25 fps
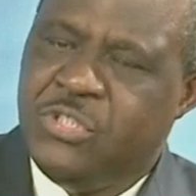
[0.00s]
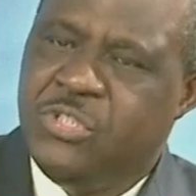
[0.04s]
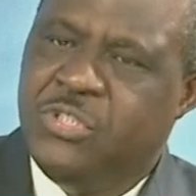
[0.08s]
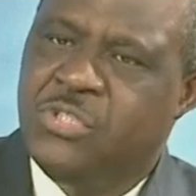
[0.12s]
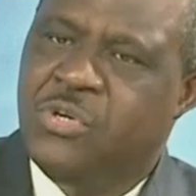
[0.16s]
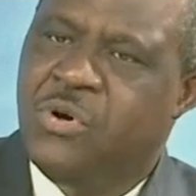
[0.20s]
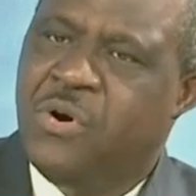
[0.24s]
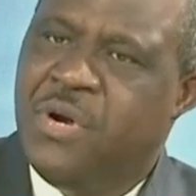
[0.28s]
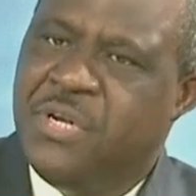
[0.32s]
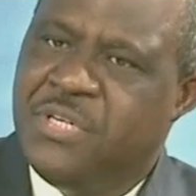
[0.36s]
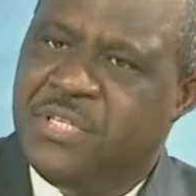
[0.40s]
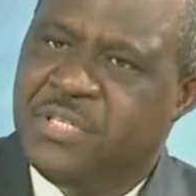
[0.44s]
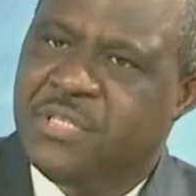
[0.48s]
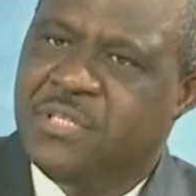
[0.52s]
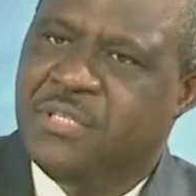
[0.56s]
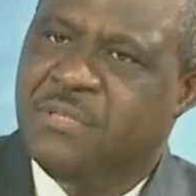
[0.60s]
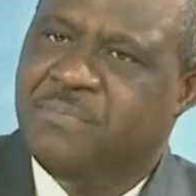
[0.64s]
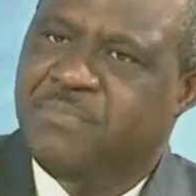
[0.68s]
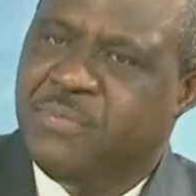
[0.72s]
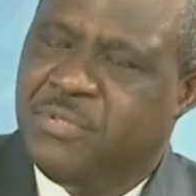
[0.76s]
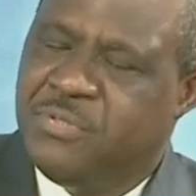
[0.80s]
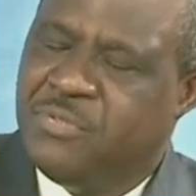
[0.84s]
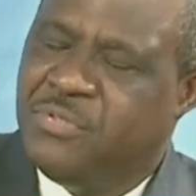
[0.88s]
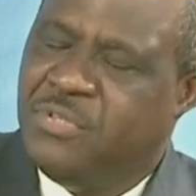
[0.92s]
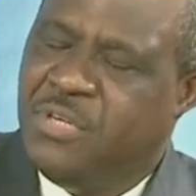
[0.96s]
theoretical
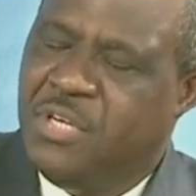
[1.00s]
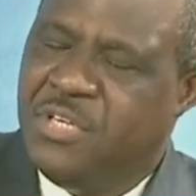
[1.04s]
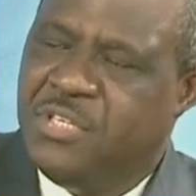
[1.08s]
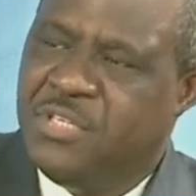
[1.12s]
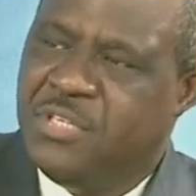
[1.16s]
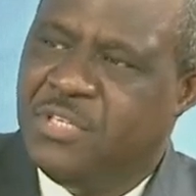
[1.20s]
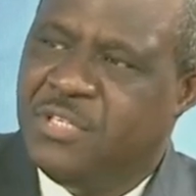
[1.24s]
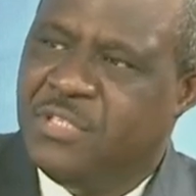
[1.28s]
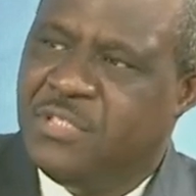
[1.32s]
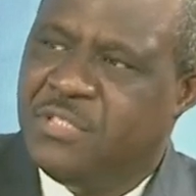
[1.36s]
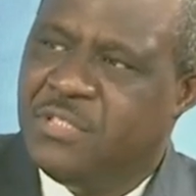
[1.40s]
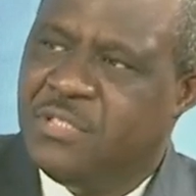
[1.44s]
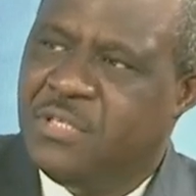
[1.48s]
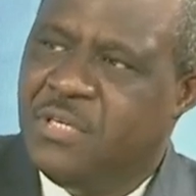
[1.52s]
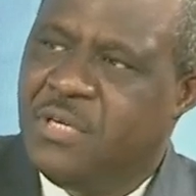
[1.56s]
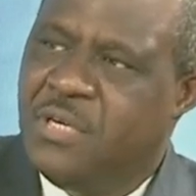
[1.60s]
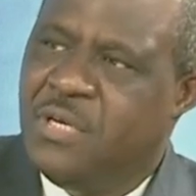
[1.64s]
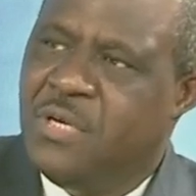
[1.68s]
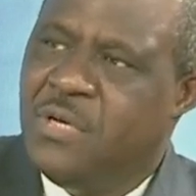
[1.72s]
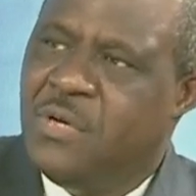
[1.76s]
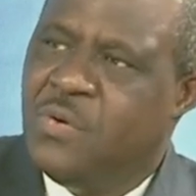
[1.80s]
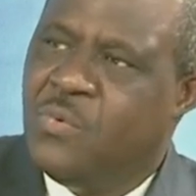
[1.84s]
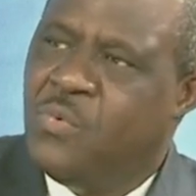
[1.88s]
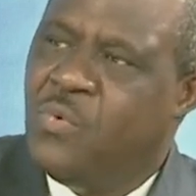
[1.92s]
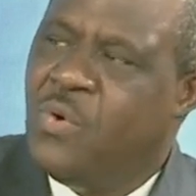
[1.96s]
postulations
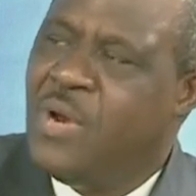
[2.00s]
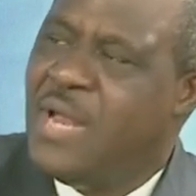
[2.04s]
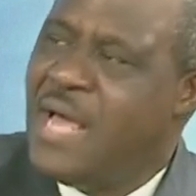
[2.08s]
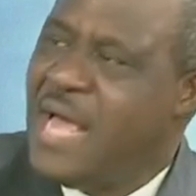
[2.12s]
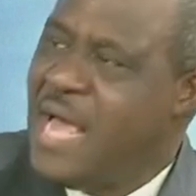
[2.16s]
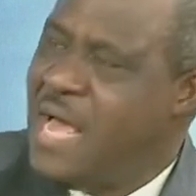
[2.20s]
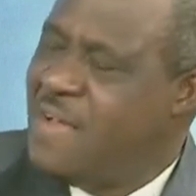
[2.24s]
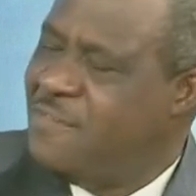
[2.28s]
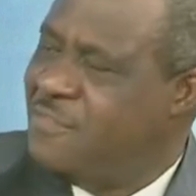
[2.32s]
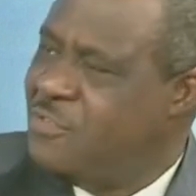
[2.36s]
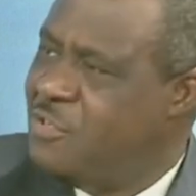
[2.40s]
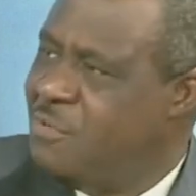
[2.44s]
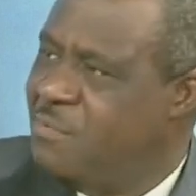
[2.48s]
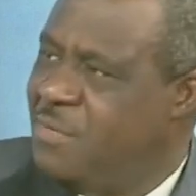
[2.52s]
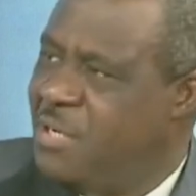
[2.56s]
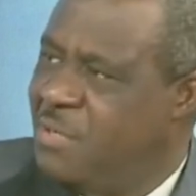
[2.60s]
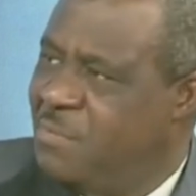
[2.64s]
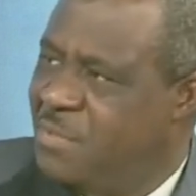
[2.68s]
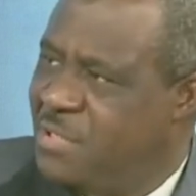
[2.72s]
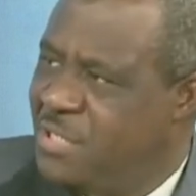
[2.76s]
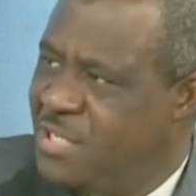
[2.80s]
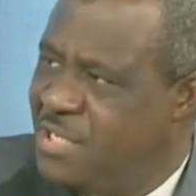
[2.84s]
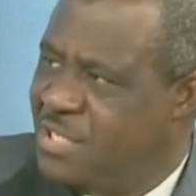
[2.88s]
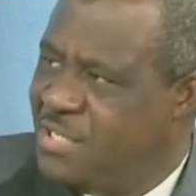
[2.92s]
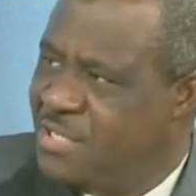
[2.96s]
will have some
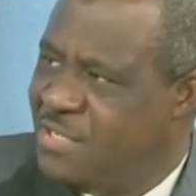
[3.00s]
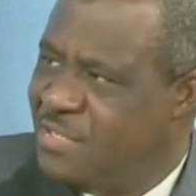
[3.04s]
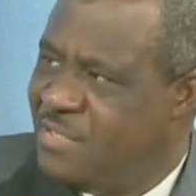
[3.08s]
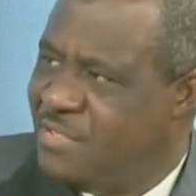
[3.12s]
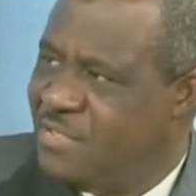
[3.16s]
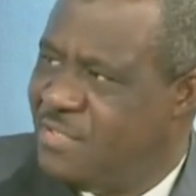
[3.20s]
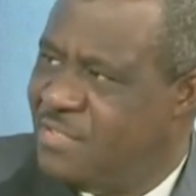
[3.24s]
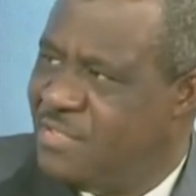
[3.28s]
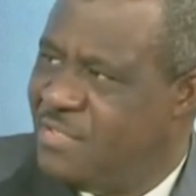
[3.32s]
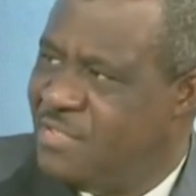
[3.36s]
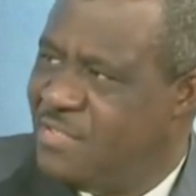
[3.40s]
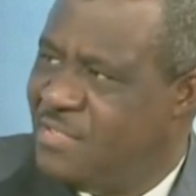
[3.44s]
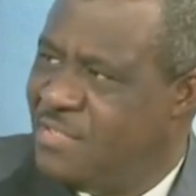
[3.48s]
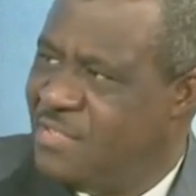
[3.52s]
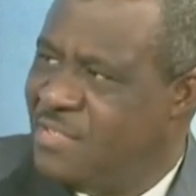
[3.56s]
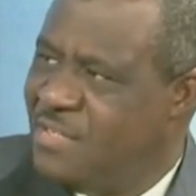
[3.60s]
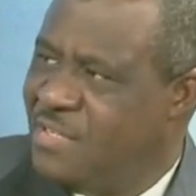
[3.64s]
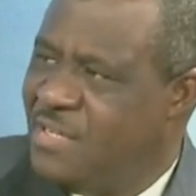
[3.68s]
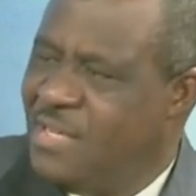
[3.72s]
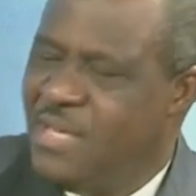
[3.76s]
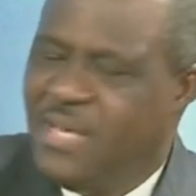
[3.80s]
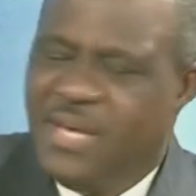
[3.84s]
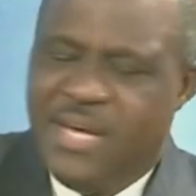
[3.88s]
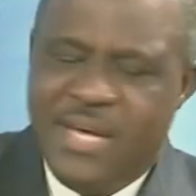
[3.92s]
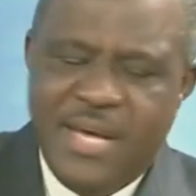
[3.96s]
limitations
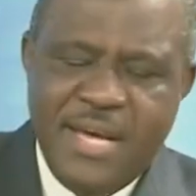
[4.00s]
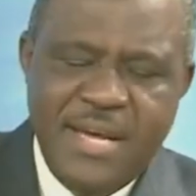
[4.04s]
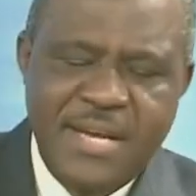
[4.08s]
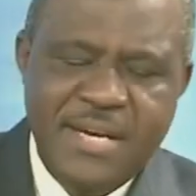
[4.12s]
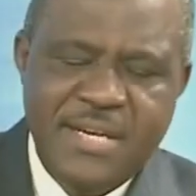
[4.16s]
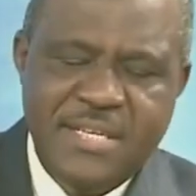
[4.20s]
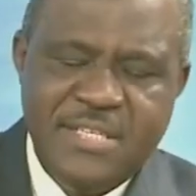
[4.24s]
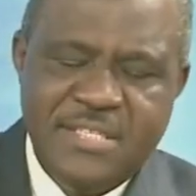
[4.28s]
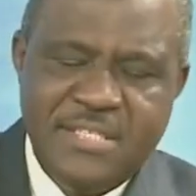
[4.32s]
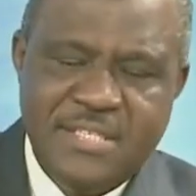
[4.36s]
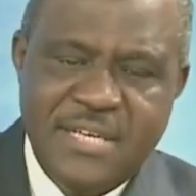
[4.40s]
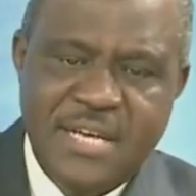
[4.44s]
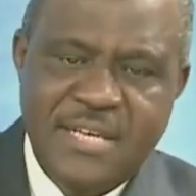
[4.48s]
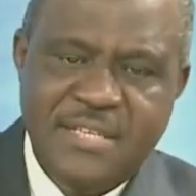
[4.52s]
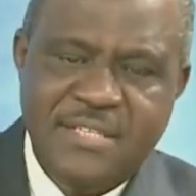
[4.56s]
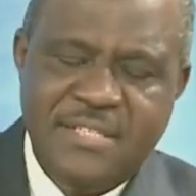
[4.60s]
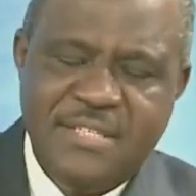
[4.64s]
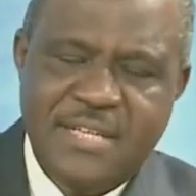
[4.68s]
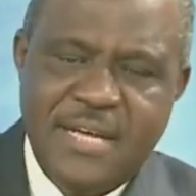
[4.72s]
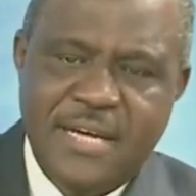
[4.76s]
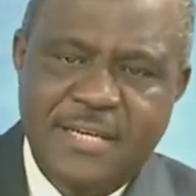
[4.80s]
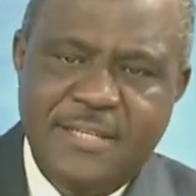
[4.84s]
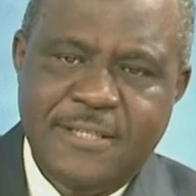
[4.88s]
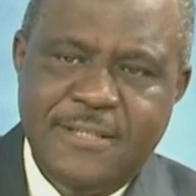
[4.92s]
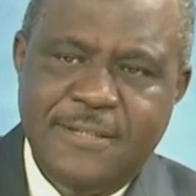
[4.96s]
in the sense
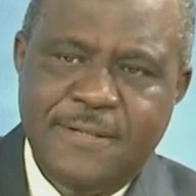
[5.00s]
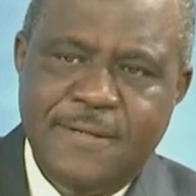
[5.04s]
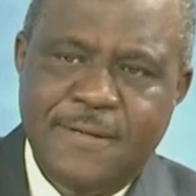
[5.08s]
that,